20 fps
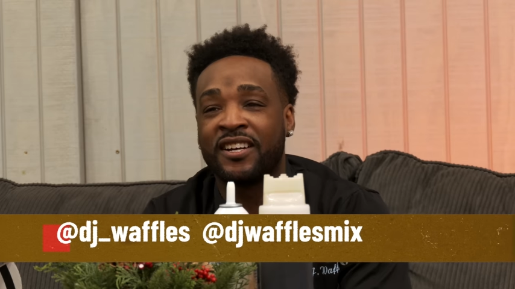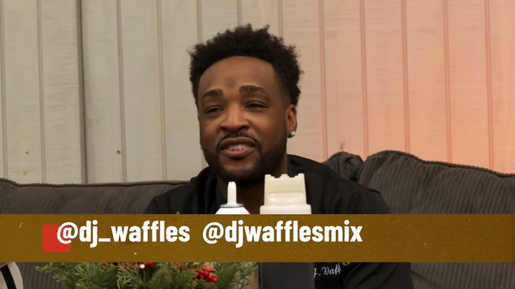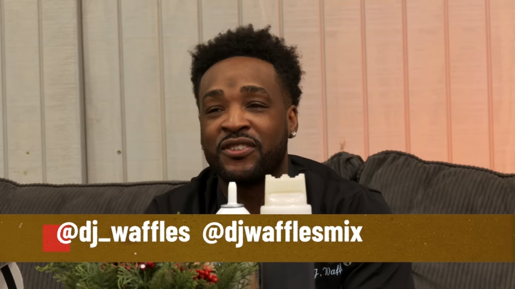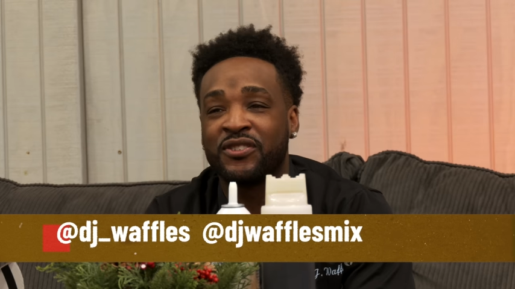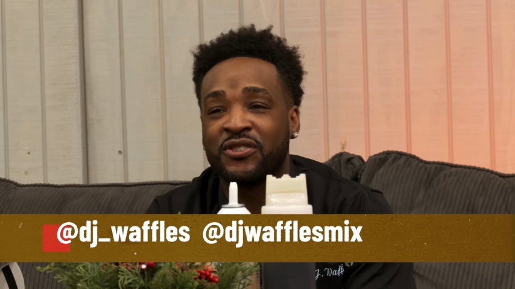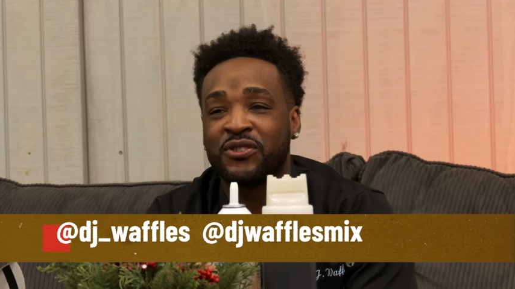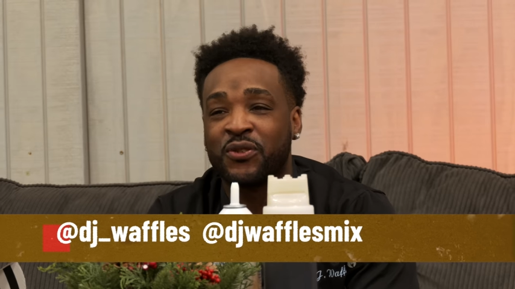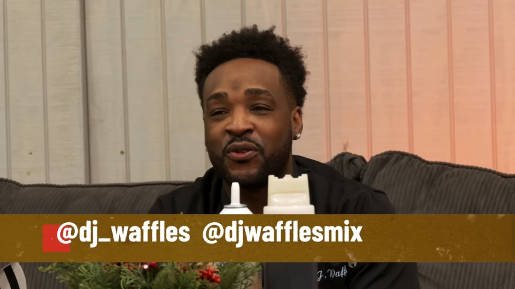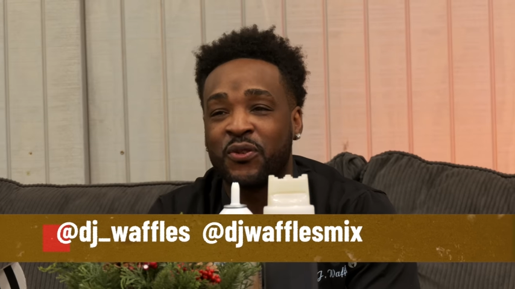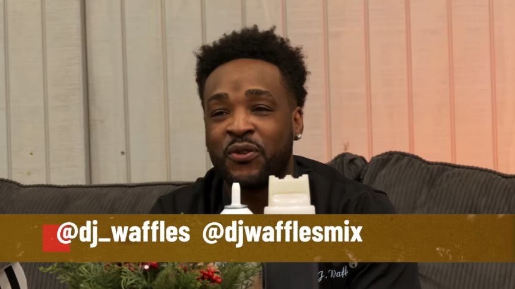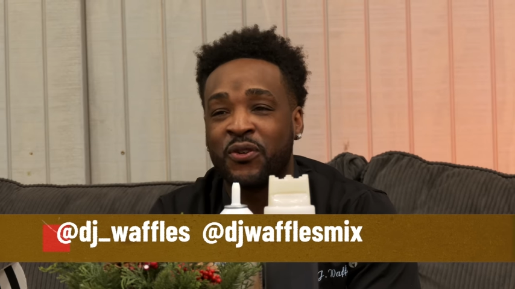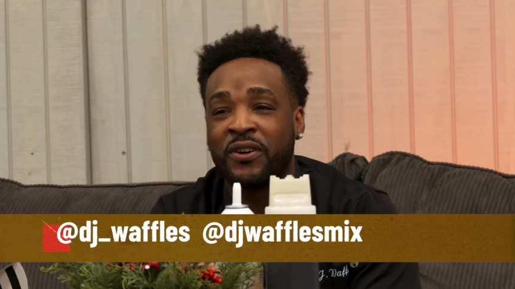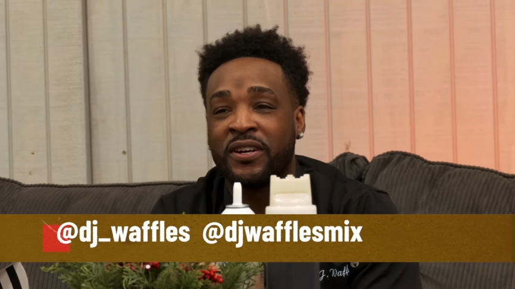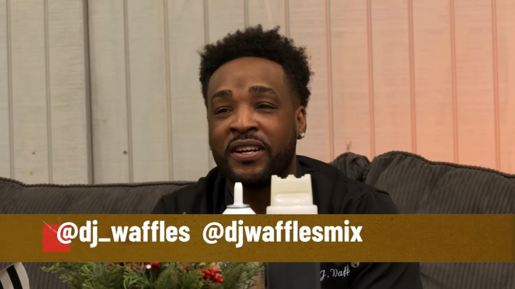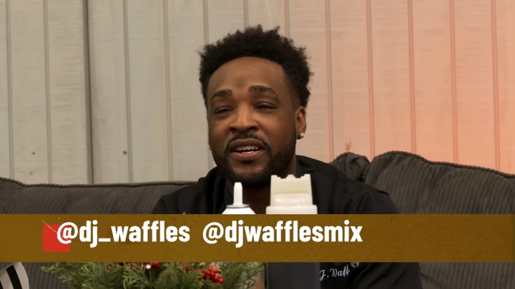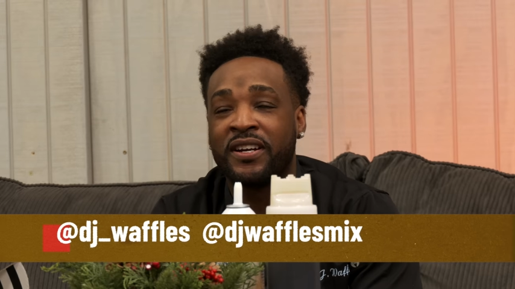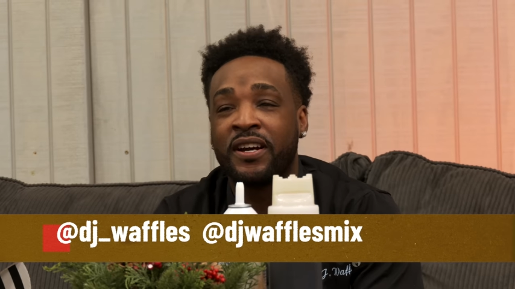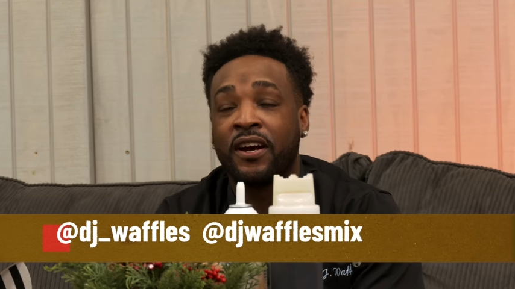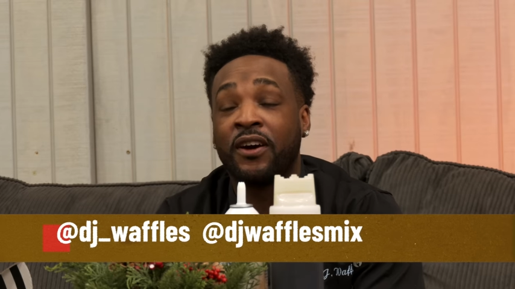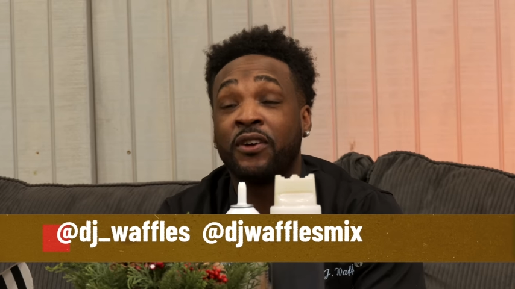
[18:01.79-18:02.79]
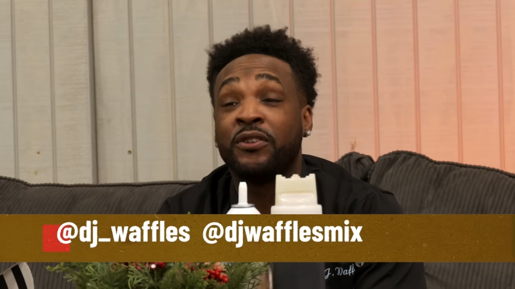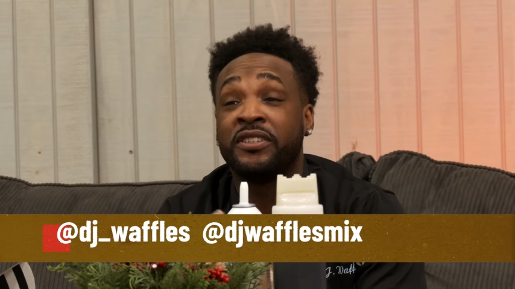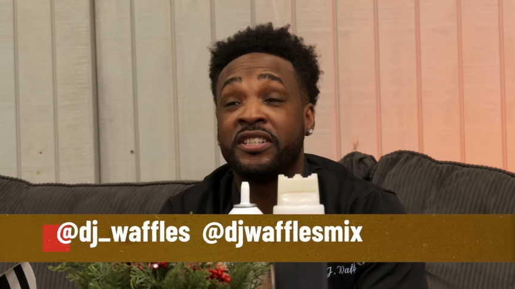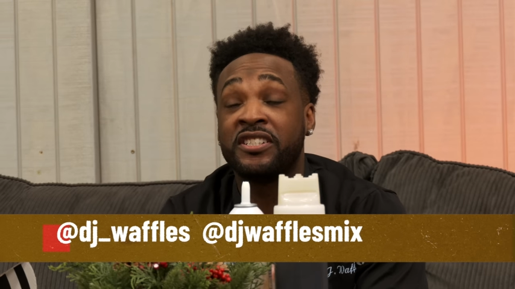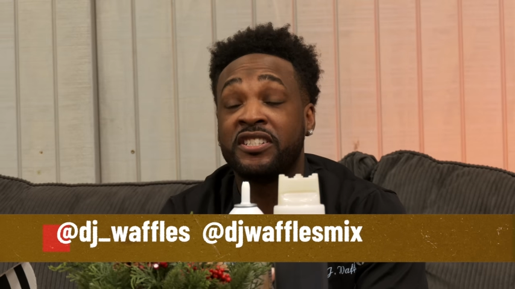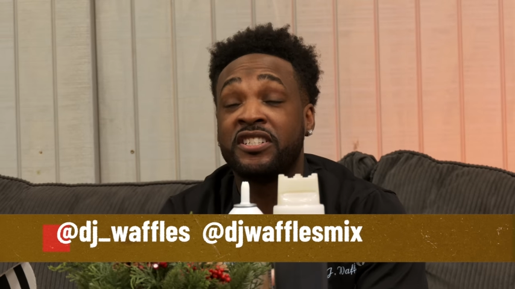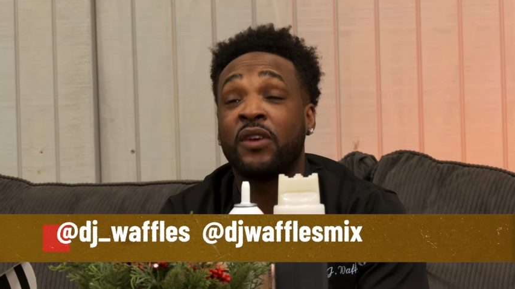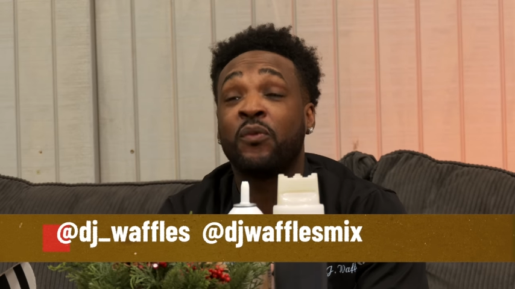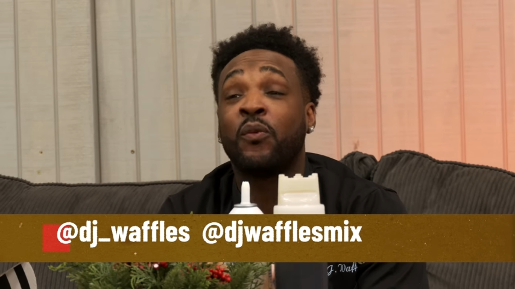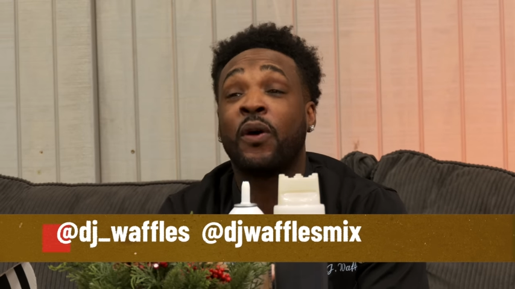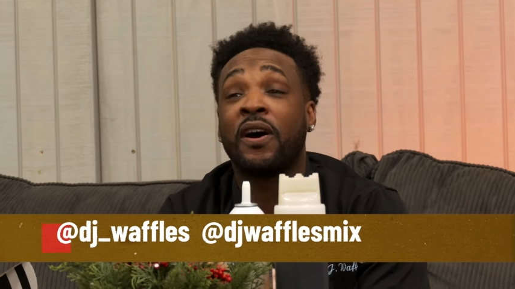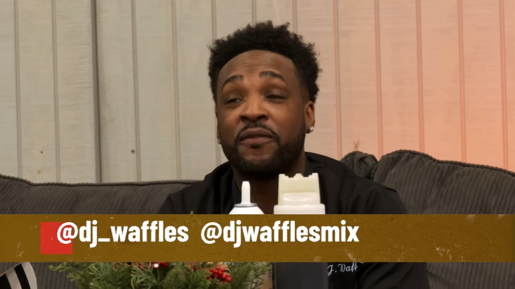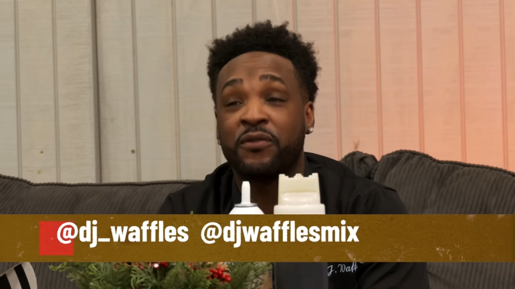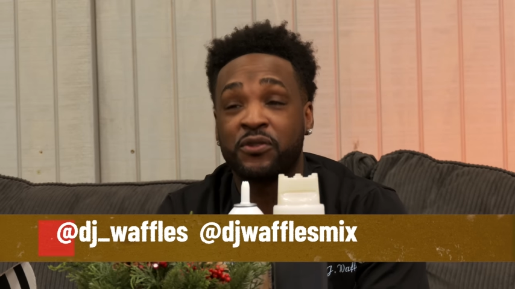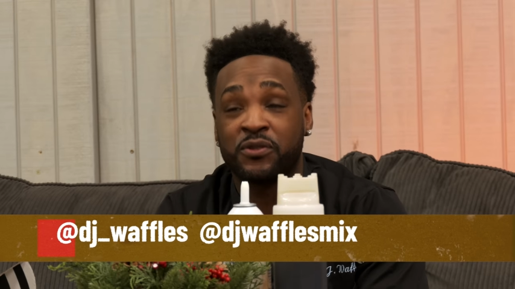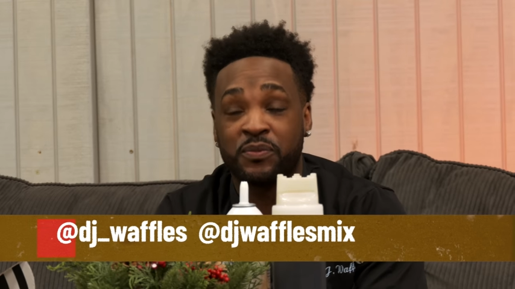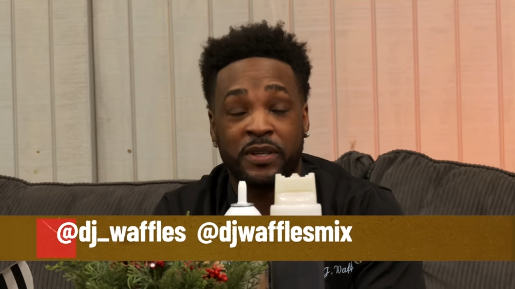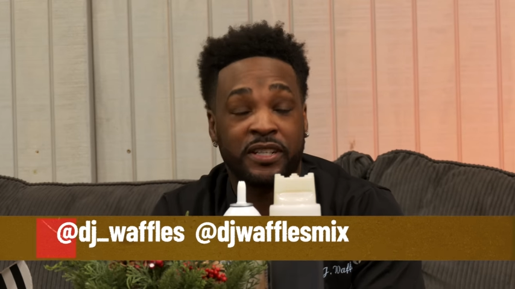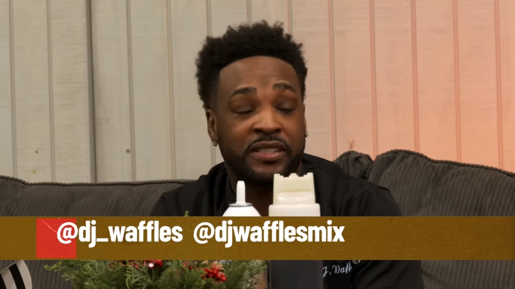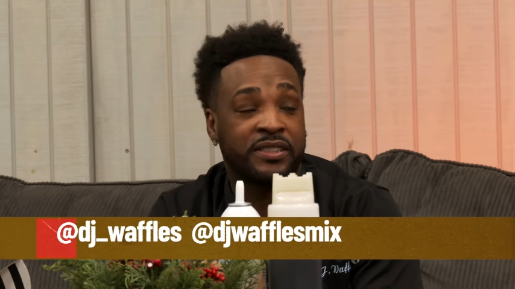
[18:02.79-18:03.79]
underscore or DJ
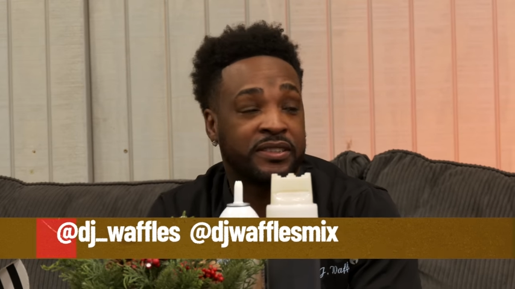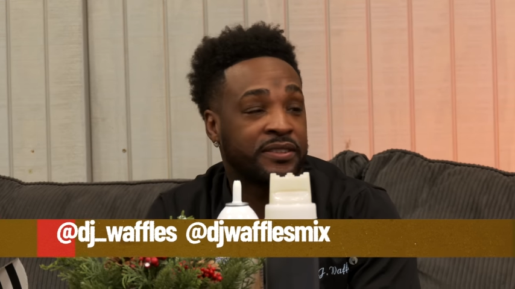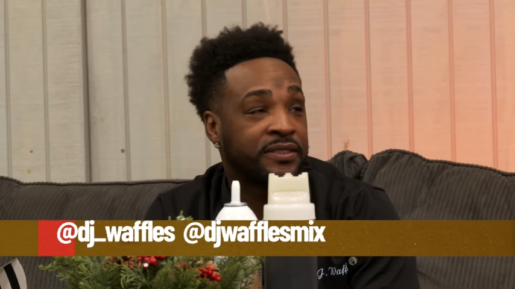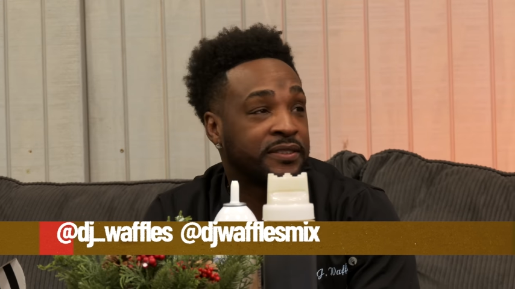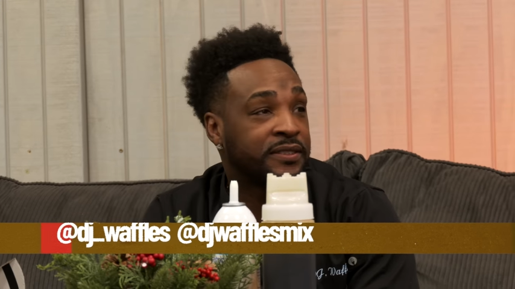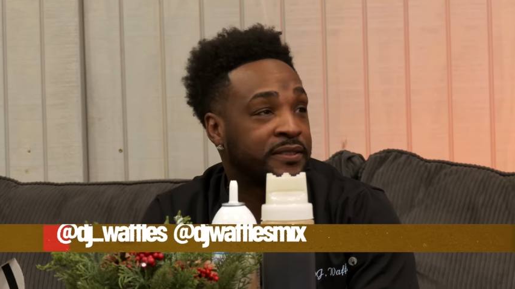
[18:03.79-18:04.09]
waffles mix.